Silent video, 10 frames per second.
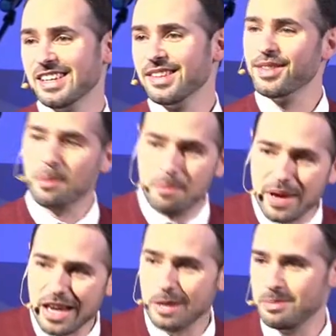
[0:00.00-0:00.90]
The
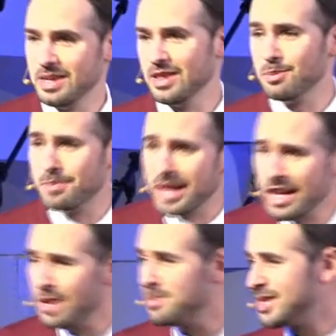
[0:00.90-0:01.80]

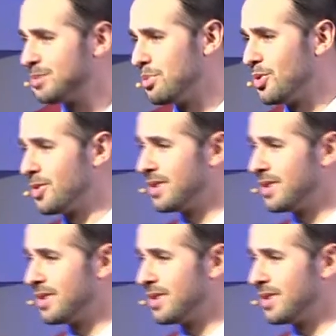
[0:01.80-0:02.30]
babe is born